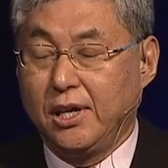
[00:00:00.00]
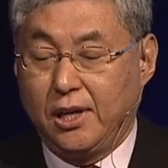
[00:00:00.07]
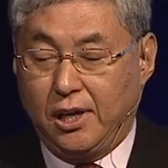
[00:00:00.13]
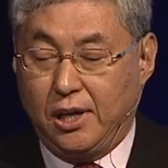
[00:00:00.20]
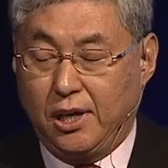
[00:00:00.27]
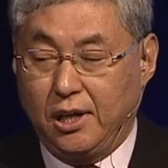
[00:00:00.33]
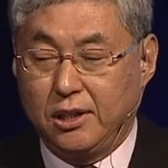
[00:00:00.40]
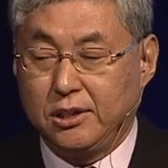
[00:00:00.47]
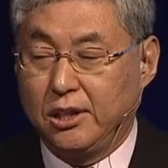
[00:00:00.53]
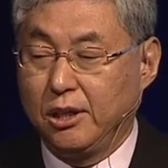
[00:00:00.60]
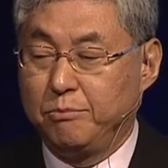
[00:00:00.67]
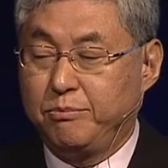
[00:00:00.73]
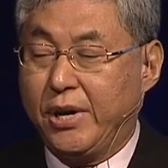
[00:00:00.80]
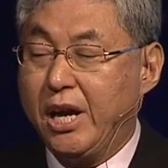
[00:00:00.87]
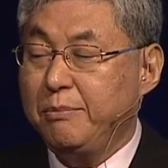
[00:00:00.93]

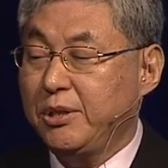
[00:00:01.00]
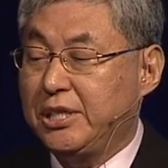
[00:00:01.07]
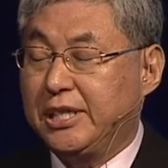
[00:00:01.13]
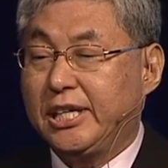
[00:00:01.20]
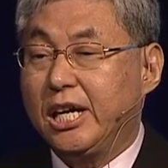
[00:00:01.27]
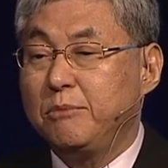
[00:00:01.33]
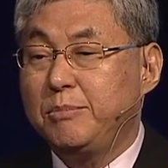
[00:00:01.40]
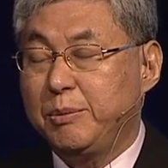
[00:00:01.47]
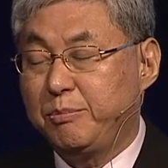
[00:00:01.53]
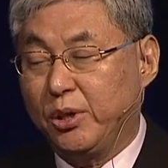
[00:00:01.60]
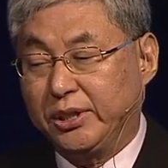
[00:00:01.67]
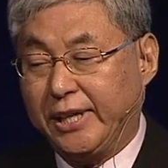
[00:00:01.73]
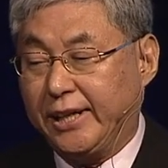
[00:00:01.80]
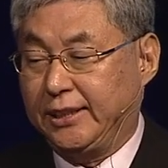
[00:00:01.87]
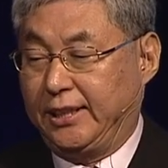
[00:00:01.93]
the privacy can be
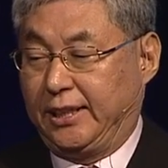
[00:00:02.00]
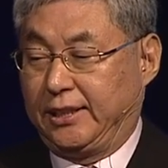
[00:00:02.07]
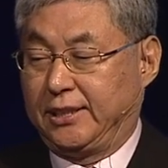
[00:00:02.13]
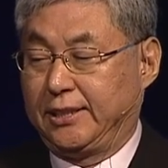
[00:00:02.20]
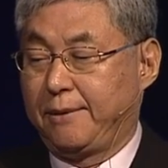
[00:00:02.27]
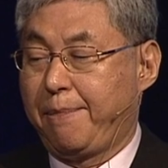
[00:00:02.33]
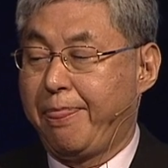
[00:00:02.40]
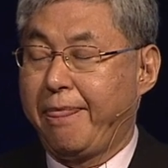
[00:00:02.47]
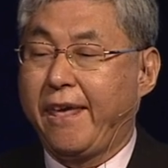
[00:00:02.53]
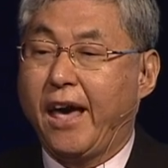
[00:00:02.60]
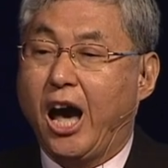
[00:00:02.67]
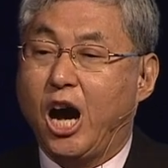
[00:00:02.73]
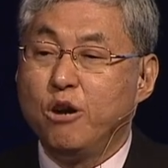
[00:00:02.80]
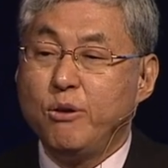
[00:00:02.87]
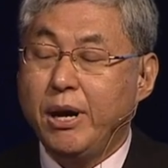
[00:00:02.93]
protected.
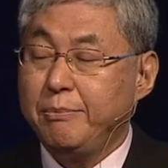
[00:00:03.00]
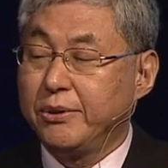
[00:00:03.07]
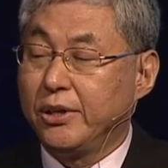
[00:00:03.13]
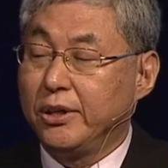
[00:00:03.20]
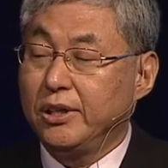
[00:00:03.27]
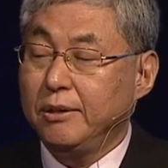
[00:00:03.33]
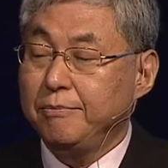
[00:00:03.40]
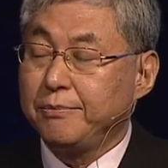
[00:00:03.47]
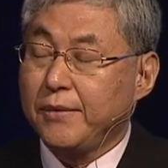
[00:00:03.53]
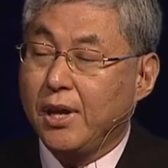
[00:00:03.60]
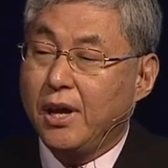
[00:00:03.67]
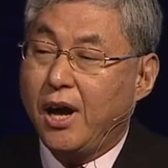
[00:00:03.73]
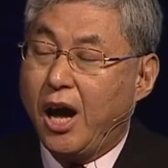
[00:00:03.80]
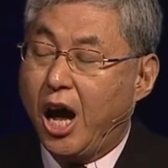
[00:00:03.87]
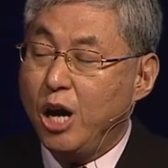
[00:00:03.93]
However,
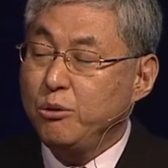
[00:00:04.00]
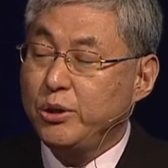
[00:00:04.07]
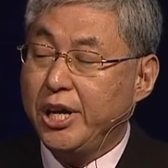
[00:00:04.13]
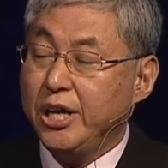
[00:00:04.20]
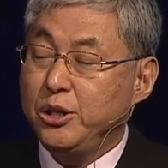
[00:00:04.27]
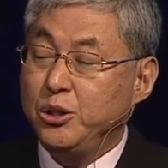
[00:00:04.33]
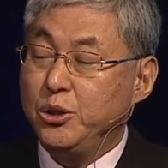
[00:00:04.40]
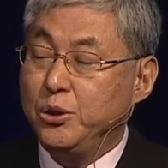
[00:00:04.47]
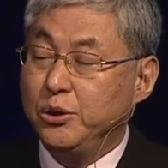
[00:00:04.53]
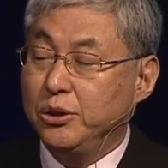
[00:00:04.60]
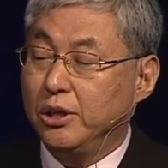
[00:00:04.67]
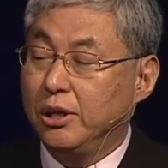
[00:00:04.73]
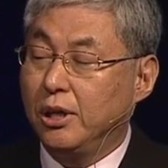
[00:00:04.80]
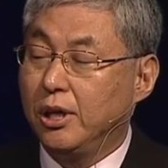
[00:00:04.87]
how can you